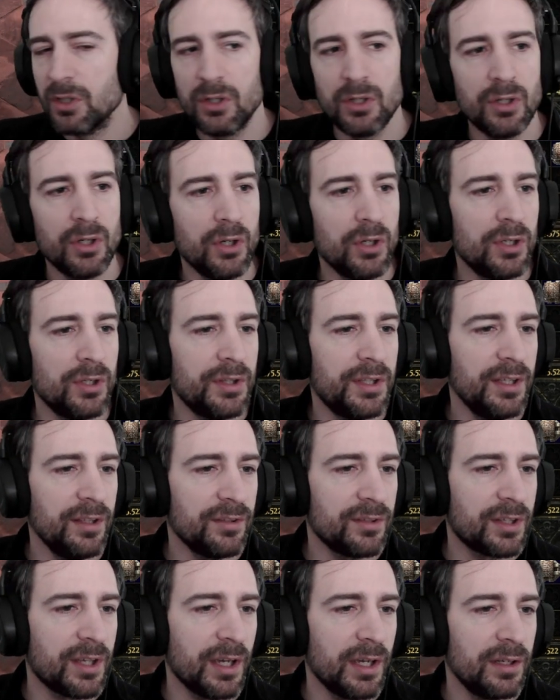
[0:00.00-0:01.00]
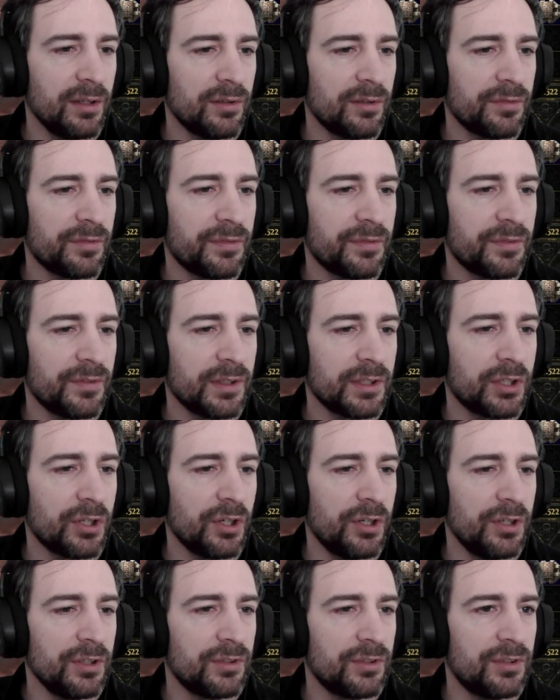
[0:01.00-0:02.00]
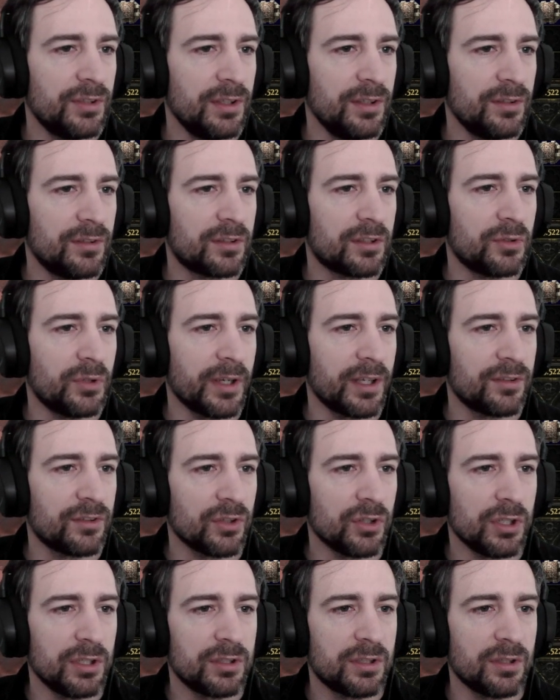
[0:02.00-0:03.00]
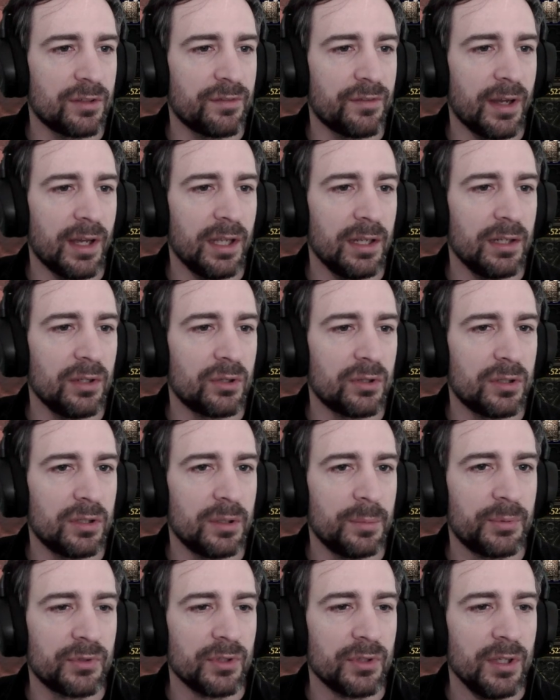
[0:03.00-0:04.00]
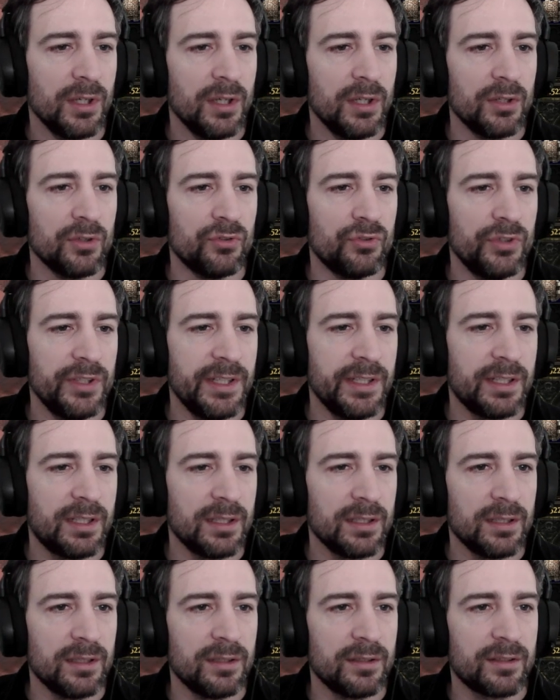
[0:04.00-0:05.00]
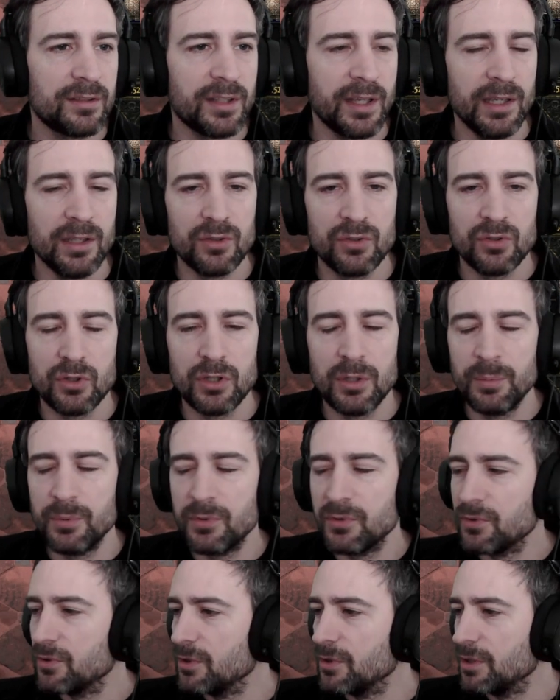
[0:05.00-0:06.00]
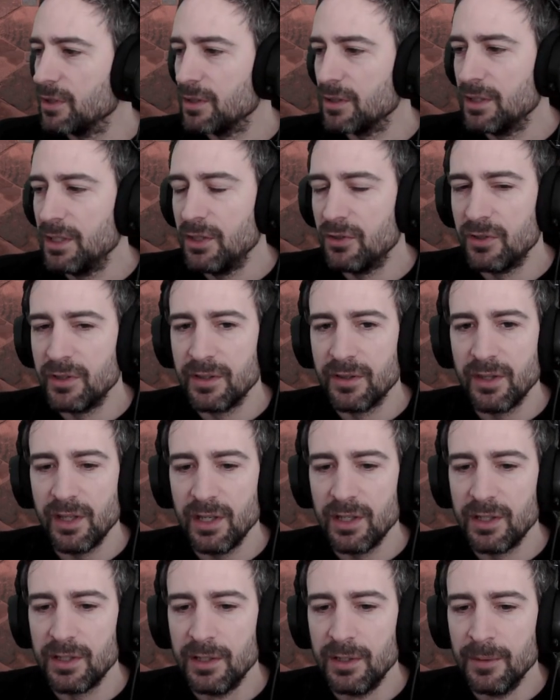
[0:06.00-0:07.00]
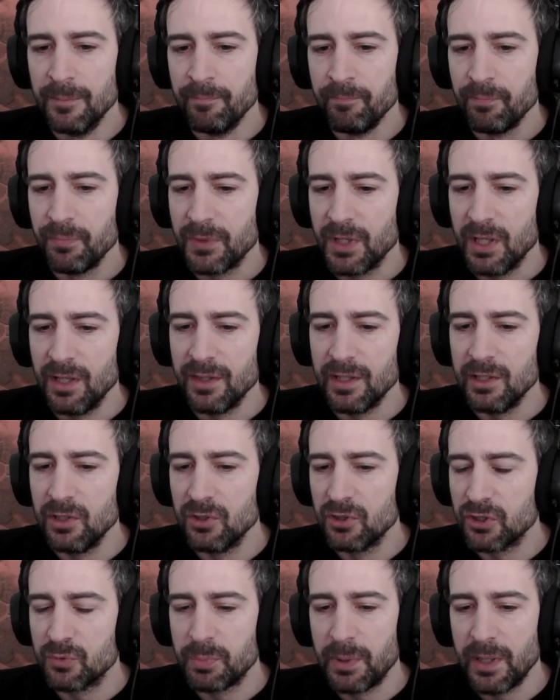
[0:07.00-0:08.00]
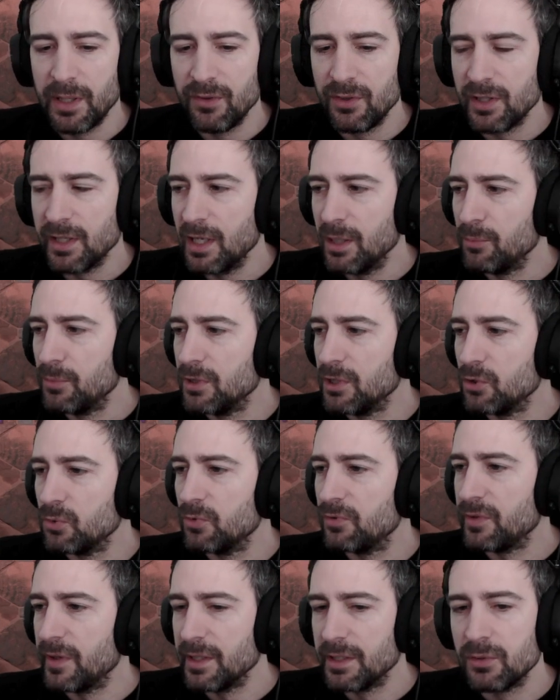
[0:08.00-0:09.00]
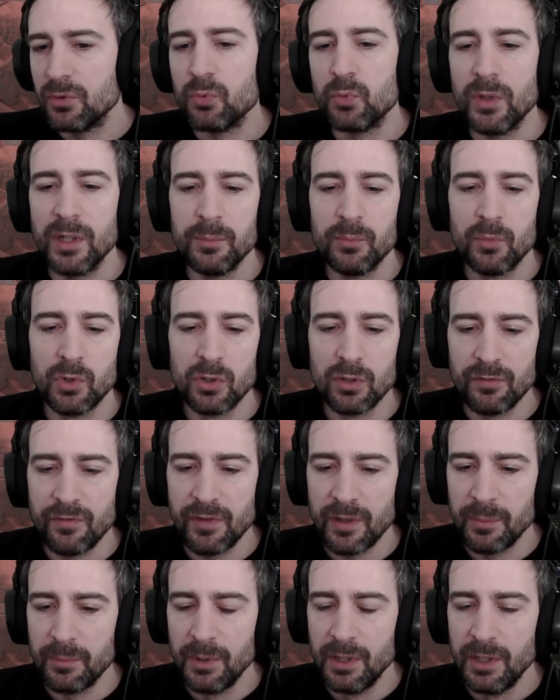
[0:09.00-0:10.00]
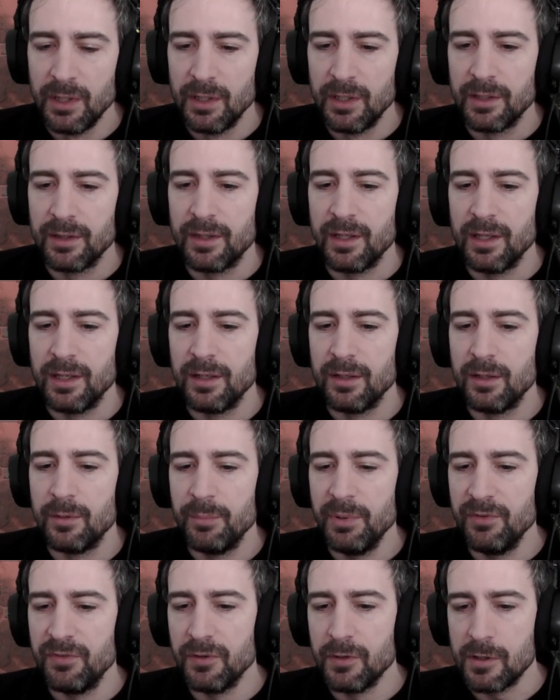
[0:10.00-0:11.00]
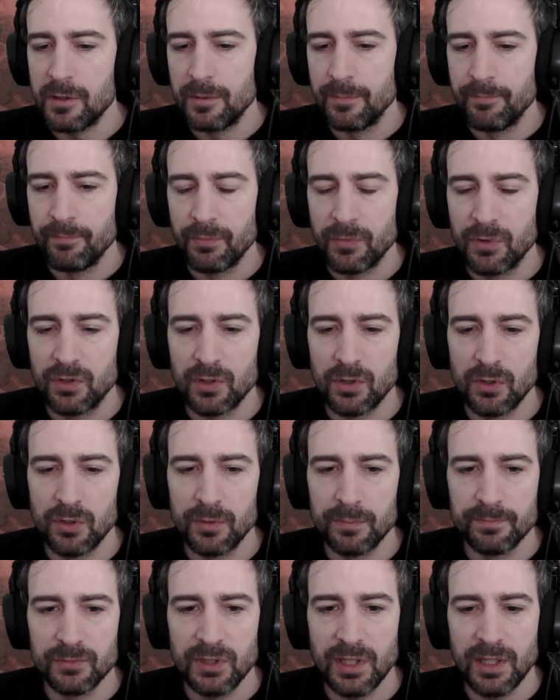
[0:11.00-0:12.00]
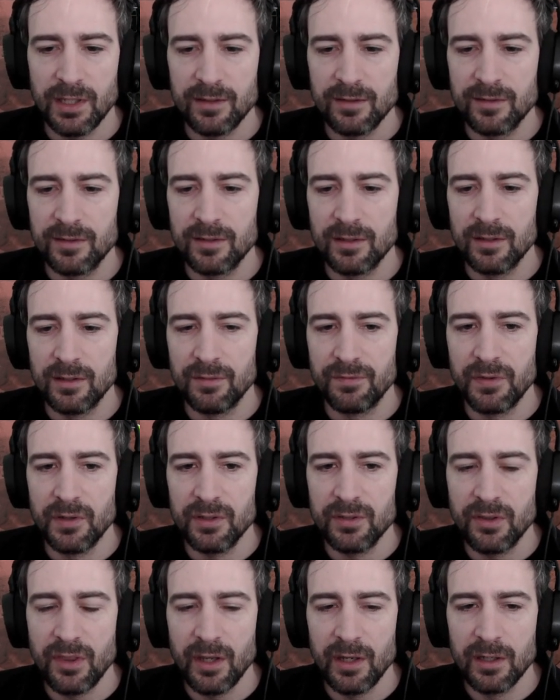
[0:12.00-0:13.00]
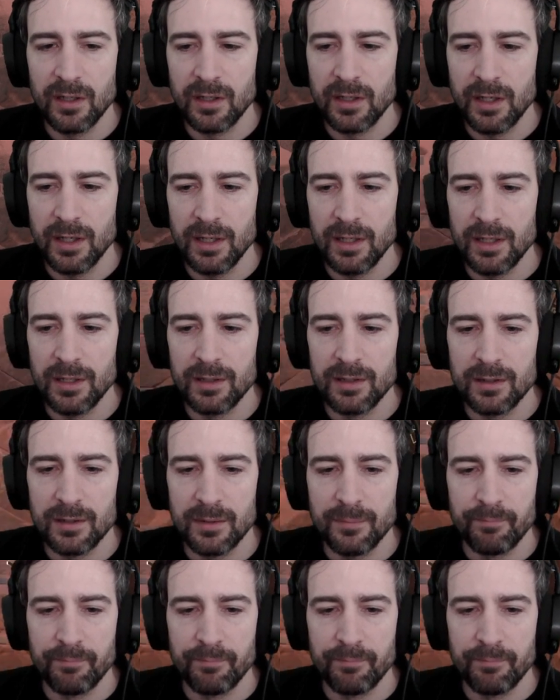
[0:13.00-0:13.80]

all these kind of currencies, so exalted Val orbs, regals, chaos orbs here and there, and then you just play the game and you will find way more of them than before. So that's the first thing, and